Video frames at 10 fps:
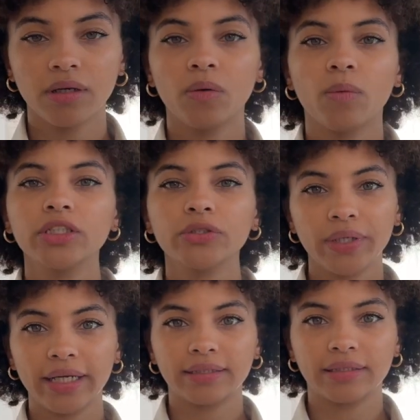Once
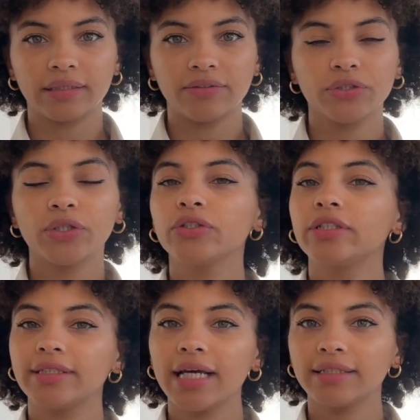created, if you go to
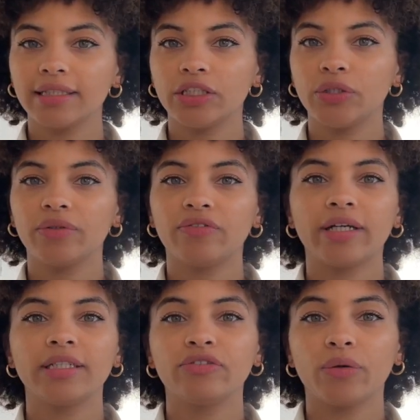the setting, you will
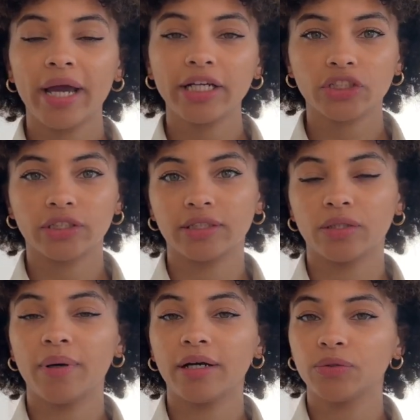find information
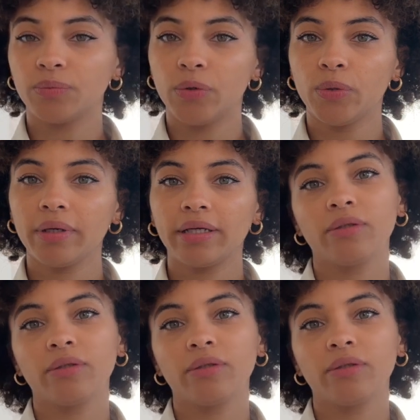about the room and the